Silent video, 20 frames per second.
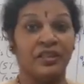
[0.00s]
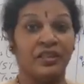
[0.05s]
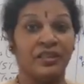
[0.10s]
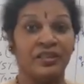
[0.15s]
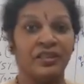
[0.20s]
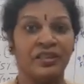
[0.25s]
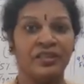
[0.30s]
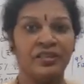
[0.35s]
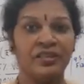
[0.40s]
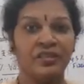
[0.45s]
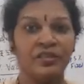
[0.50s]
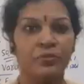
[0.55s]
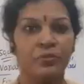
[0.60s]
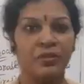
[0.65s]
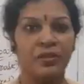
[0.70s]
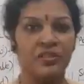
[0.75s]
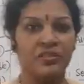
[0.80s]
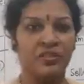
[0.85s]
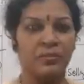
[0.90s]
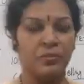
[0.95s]
This is
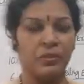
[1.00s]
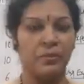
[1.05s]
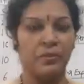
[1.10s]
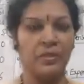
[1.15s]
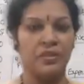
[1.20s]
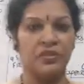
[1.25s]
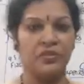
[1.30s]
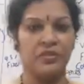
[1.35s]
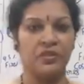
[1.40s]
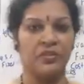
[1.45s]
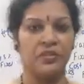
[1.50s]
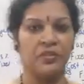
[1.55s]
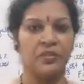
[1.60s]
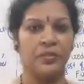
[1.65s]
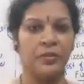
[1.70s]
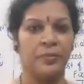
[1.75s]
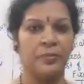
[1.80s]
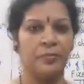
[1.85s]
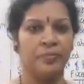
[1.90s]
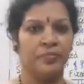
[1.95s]
flexible budget.
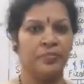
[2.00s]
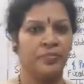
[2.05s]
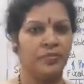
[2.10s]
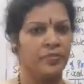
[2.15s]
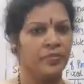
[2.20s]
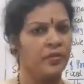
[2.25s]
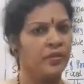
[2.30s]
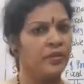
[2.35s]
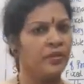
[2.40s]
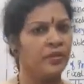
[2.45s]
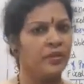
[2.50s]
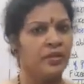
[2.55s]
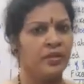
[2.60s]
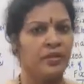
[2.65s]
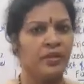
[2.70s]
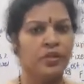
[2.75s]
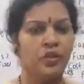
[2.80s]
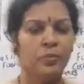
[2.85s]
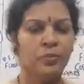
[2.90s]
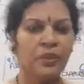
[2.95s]

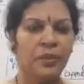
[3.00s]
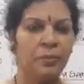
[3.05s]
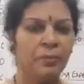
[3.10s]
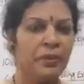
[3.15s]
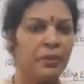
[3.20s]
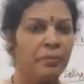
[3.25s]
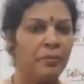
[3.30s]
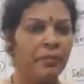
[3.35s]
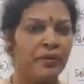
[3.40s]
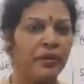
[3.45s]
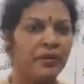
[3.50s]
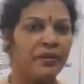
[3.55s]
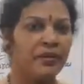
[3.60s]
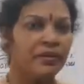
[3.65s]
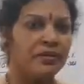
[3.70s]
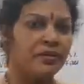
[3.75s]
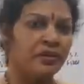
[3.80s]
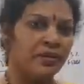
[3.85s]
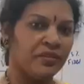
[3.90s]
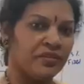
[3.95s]
You may
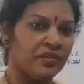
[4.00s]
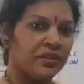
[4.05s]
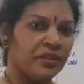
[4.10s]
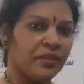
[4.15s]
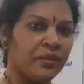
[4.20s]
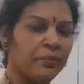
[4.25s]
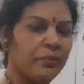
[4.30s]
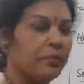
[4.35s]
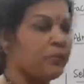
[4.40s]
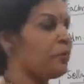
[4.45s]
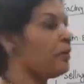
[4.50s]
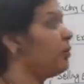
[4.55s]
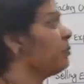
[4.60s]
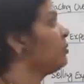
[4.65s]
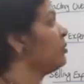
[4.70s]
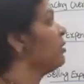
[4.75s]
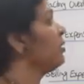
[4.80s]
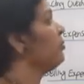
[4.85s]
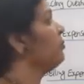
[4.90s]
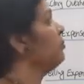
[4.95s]
prepare the same
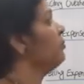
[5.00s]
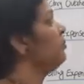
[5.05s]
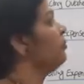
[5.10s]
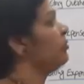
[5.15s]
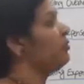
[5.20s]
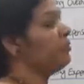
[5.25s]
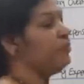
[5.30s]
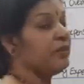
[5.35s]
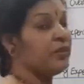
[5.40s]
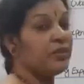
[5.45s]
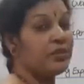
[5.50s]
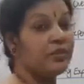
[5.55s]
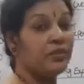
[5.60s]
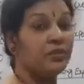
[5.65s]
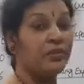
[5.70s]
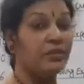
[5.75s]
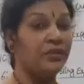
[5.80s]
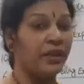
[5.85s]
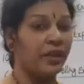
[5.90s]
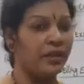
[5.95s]
problem with
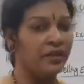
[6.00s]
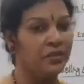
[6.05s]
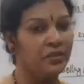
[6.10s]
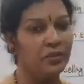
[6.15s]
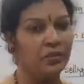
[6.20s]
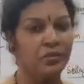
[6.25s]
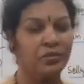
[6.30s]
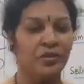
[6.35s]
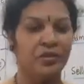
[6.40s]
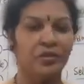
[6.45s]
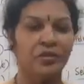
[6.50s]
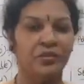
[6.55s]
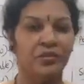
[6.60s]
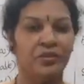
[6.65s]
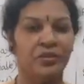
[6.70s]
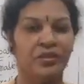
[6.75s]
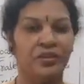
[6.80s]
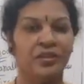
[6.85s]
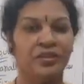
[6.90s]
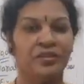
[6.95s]
9,000
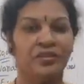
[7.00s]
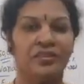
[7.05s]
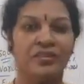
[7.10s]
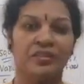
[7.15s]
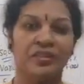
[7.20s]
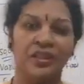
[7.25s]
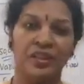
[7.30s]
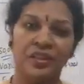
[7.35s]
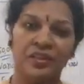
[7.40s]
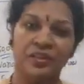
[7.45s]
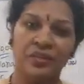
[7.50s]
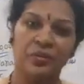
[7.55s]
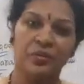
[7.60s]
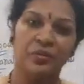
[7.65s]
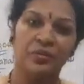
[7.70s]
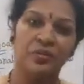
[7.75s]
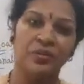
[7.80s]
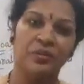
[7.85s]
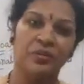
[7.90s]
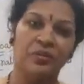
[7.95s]
units,
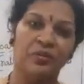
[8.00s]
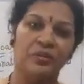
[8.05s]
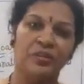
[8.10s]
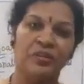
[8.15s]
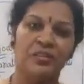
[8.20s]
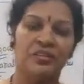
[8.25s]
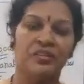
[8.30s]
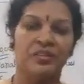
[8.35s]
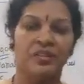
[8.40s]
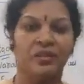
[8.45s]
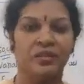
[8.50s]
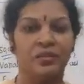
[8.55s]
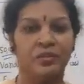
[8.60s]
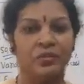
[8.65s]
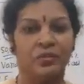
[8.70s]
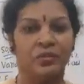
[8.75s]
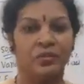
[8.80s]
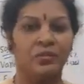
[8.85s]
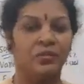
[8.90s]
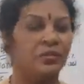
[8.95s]
8,000 units,
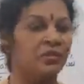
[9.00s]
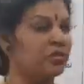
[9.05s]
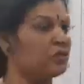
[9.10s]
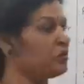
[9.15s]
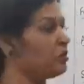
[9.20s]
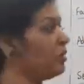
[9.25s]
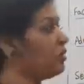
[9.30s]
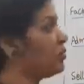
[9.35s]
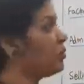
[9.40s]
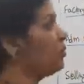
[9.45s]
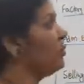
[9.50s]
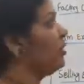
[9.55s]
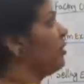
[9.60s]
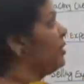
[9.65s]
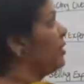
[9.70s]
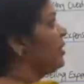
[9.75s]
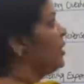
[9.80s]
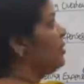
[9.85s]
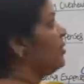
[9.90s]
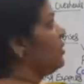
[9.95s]
10,000 units also.
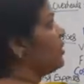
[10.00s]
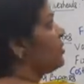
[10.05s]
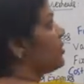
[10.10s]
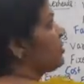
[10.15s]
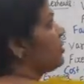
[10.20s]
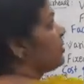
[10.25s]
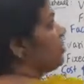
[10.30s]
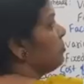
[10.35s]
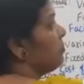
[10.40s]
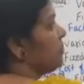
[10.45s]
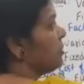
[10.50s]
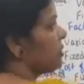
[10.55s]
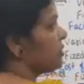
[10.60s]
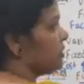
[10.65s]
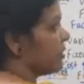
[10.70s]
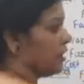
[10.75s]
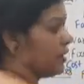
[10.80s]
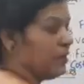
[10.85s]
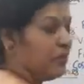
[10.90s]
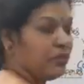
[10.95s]
Just
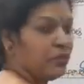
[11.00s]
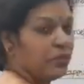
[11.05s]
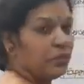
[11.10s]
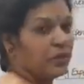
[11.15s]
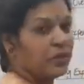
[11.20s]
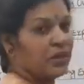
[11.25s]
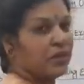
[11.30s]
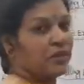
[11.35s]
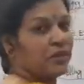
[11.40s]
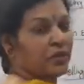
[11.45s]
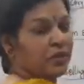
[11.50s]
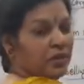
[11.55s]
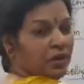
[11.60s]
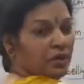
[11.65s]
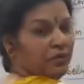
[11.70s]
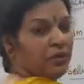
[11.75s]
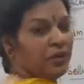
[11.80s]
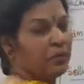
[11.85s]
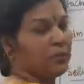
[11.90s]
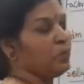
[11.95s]
beside you can
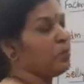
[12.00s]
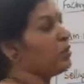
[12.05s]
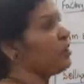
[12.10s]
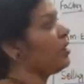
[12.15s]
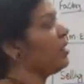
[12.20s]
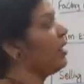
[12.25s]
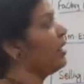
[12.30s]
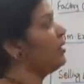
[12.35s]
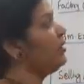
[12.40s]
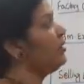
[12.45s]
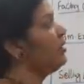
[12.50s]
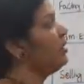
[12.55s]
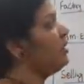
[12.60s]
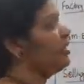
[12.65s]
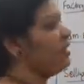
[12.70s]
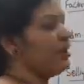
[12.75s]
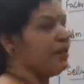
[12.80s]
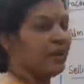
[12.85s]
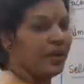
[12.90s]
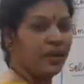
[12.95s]
draw one more line
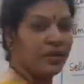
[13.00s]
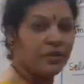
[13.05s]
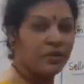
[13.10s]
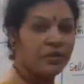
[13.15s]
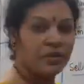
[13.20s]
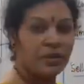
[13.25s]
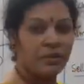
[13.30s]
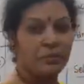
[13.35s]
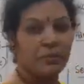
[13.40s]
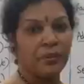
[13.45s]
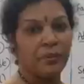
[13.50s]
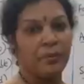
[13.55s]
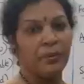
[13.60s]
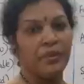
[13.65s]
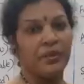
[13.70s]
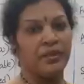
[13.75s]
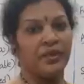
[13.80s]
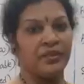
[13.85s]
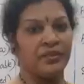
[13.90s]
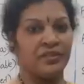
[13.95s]
and you can
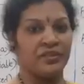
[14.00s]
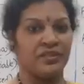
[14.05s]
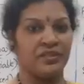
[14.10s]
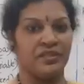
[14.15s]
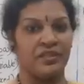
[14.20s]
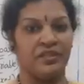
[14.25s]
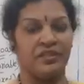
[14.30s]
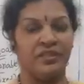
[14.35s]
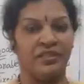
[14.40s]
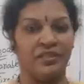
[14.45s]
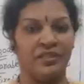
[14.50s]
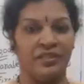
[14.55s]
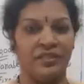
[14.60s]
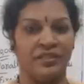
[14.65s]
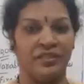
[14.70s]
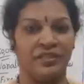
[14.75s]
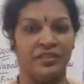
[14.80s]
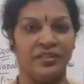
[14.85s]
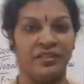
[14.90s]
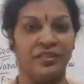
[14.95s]
prepare and see.
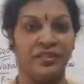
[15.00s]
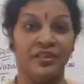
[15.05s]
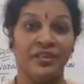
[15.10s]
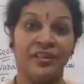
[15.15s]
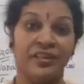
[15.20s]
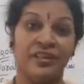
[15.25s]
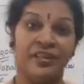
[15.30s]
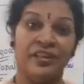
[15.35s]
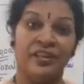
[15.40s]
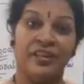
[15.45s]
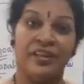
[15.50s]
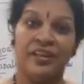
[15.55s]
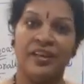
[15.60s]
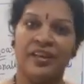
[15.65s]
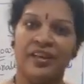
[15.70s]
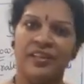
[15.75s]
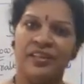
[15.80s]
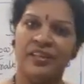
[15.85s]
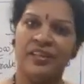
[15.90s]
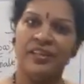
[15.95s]

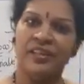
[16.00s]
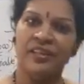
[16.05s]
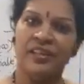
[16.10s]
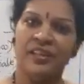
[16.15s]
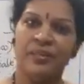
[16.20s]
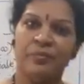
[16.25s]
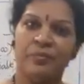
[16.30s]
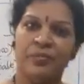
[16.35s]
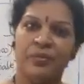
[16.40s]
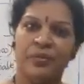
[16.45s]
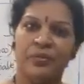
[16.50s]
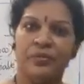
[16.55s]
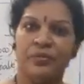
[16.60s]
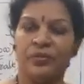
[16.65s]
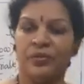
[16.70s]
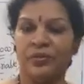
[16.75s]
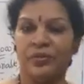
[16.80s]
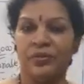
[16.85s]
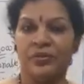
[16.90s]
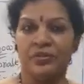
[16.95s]
Any number of
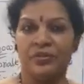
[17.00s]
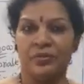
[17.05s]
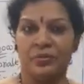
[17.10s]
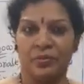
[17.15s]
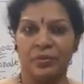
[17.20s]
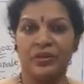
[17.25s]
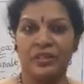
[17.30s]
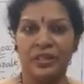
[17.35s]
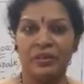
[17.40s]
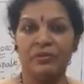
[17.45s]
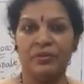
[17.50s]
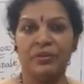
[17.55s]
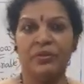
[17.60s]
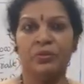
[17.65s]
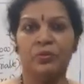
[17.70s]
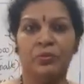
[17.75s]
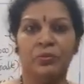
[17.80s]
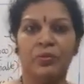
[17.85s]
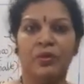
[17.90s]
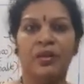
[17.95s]
units, whatever
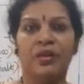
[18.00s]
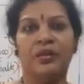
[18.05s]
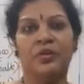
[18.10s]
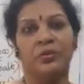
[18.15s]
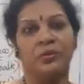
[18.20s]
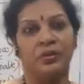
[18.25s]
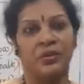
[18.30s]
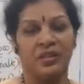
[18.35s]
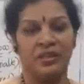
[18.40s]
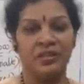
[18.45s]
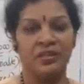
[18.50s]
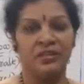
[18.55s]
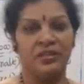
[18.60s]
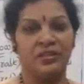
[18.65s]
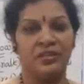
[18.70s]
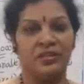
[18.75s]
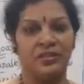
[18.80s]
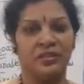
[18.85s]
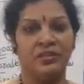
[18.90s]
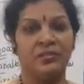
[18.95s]
you want, you can
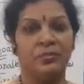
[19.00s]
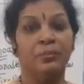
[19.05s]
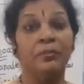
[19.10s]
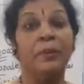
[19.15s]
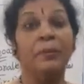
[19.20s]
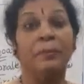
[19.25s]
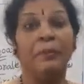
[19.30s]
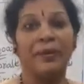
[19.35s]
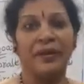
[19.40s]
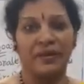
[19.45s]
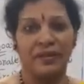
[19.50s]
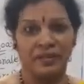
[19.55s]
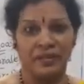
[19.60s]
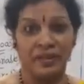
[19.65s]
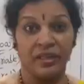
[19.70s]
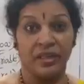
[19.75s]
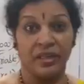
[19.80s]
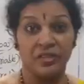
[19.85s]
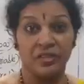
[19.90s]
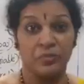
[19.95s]
prepare it
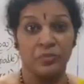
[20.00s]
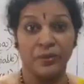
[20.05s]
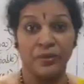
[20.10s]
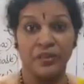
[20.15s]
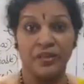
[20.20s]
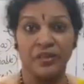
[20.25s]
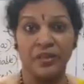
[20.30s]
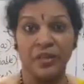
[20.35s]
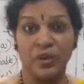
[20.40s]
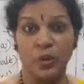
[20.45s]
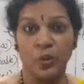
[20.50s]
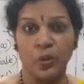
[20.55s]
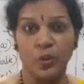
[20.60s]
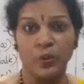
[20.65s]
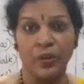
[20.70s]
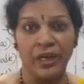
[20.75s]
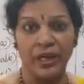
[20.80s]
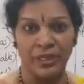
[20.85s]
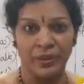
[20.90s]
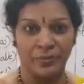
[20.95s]
as per the
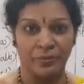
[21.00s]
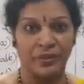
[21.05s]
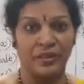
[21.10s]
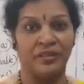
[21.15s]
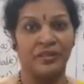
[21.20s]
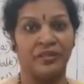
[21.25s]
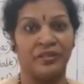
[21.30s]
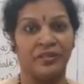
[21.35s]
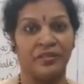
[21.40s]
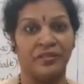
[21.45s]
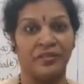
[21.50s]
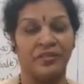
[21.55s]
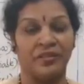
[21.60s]
requirement.